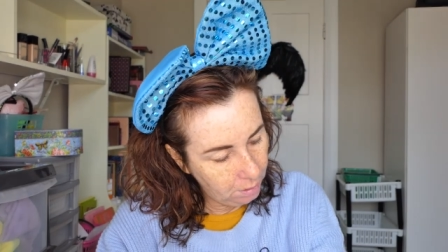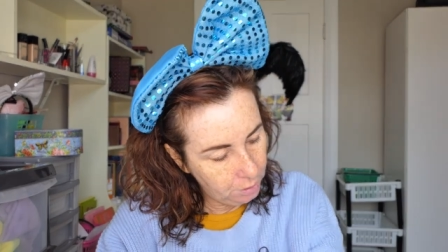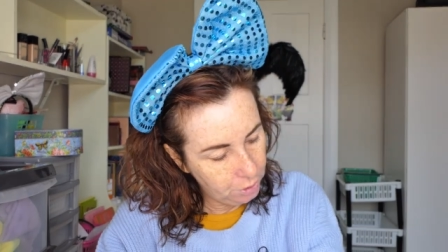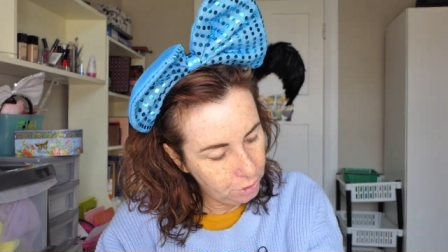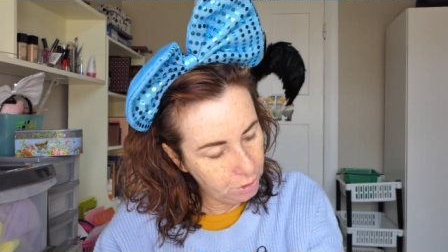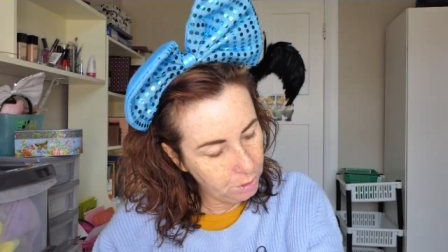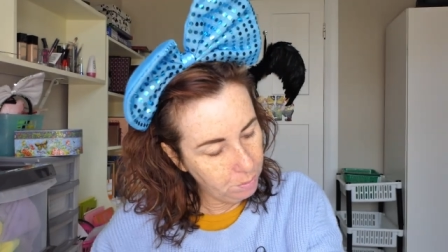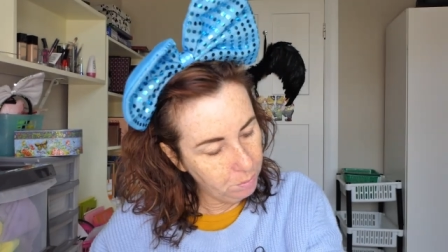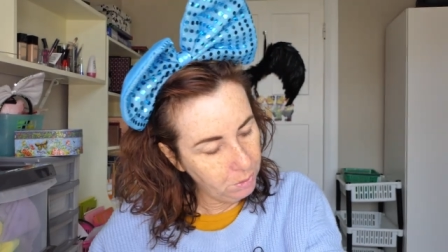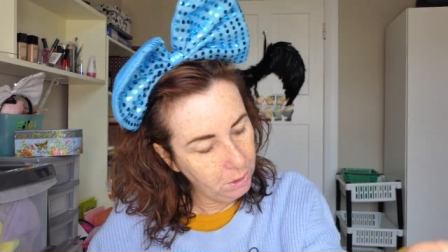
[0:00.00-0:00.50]

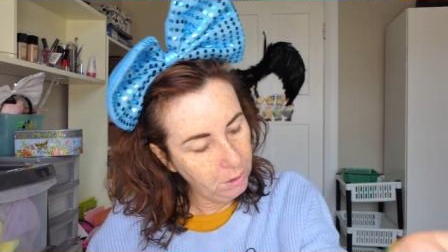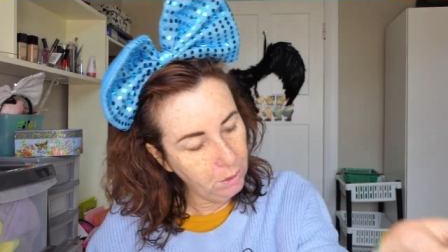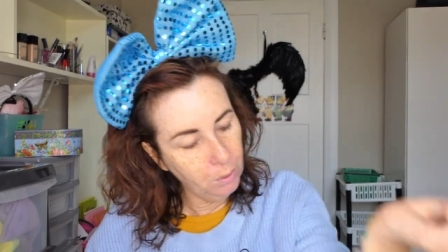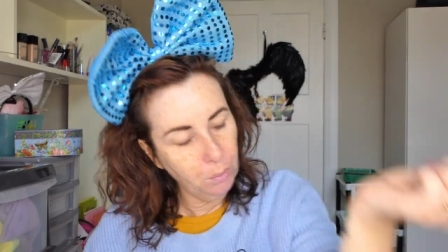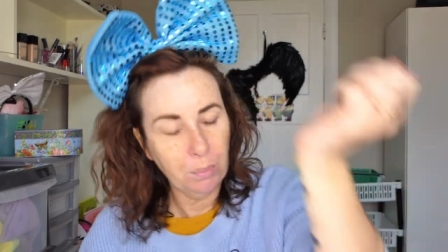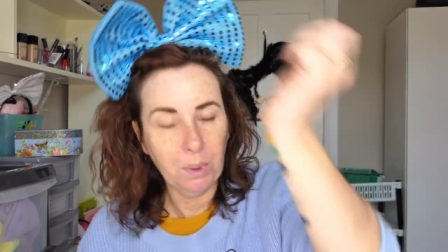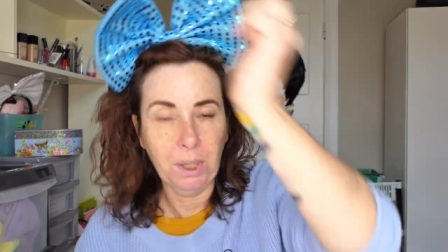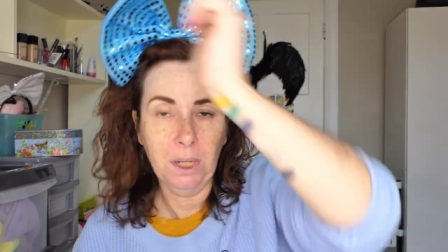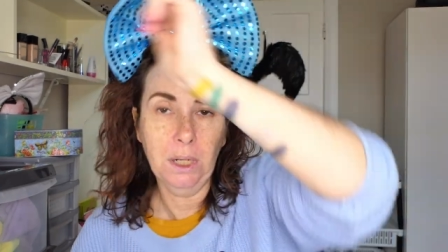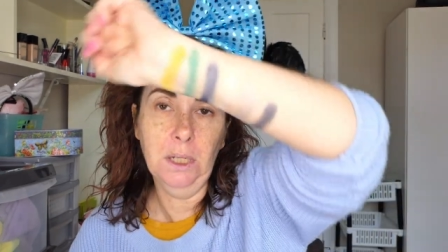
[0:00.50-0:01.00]
shimmer,
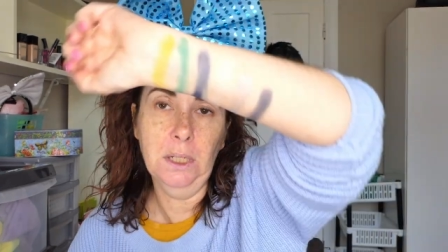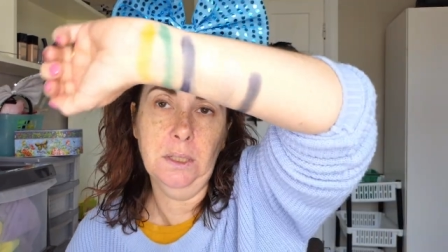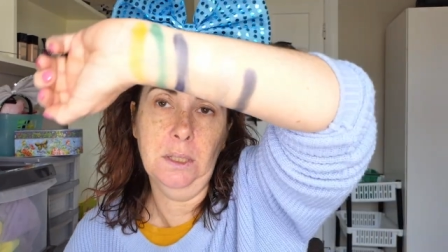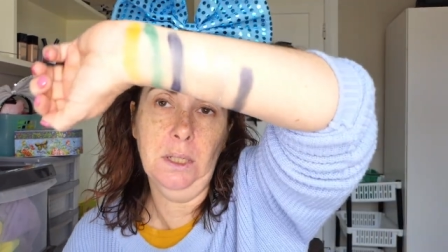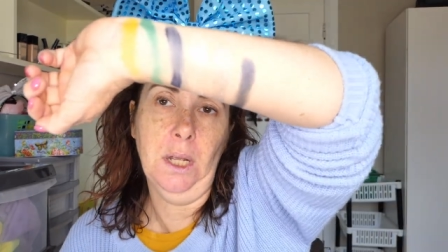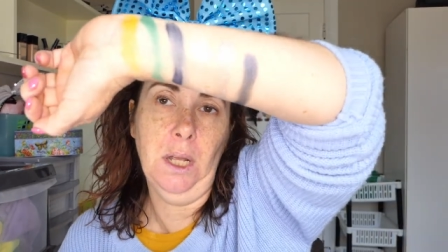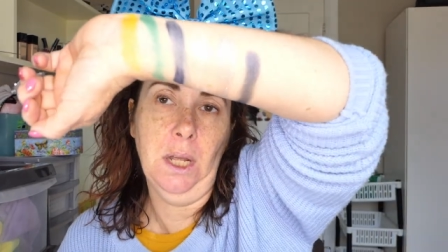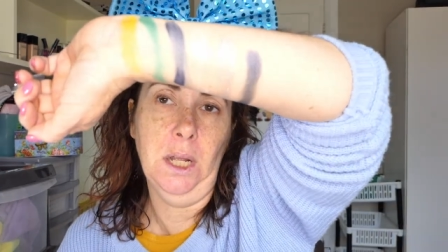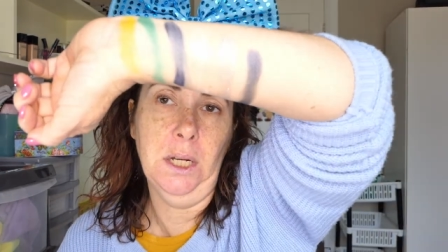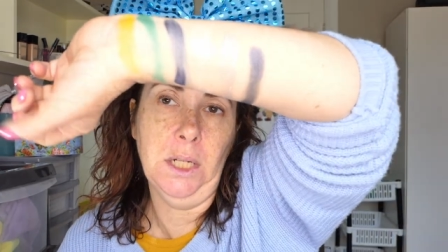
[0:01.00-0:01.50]
but it's
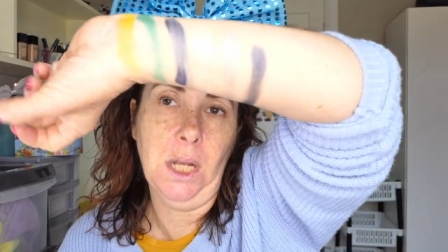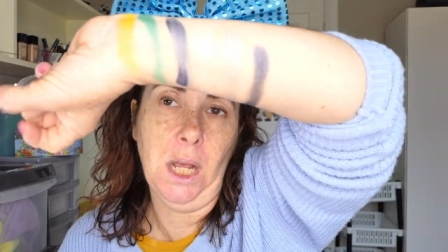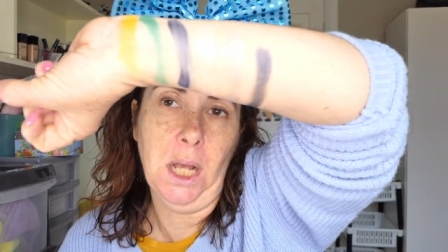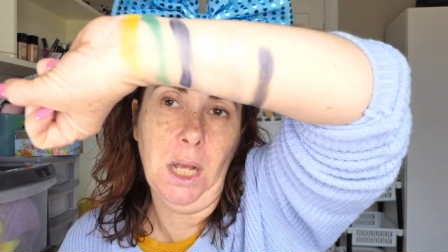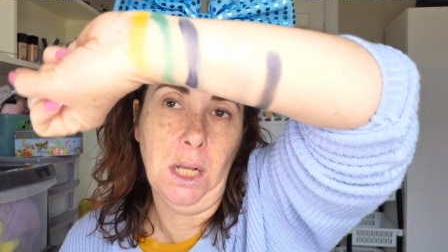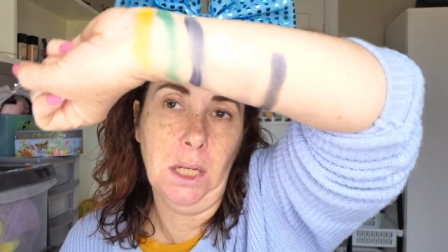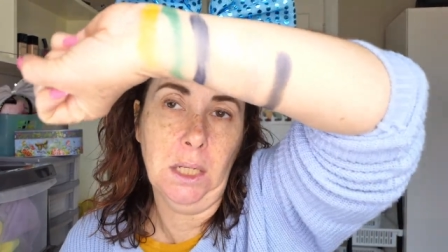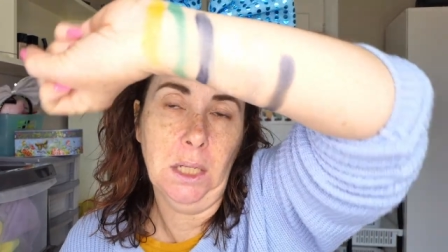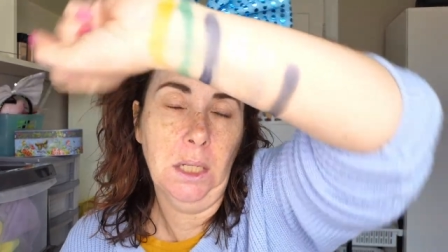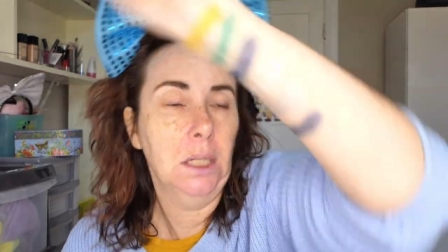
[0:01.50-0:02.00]
a
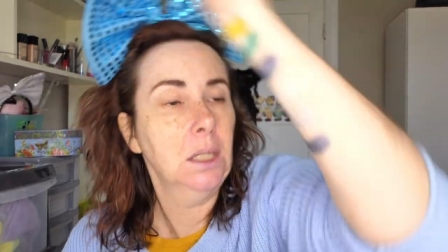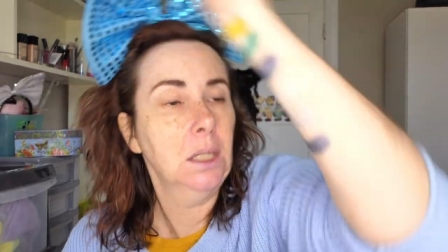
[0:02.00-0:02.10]
dark,